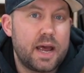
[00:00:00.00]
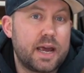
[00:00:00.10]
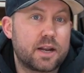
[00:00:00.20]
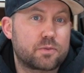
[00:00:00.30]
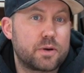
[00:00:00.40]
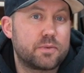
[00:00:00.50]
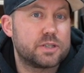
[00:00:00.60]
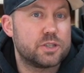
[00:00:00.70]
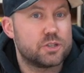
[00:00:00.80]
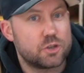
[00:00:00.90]
and 3
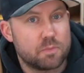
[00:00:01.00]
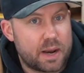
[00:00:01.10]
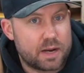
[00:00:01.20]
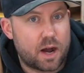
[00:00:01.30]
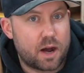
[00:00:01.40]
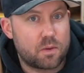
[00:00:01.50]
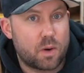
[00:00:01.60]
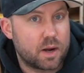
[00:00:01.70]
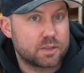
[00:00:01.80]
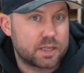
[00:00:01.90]
reasons you might not
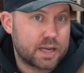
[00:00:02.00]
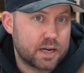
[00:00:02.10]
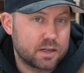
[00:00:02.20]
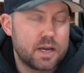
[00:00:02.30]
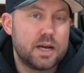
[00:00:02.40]
want to get it.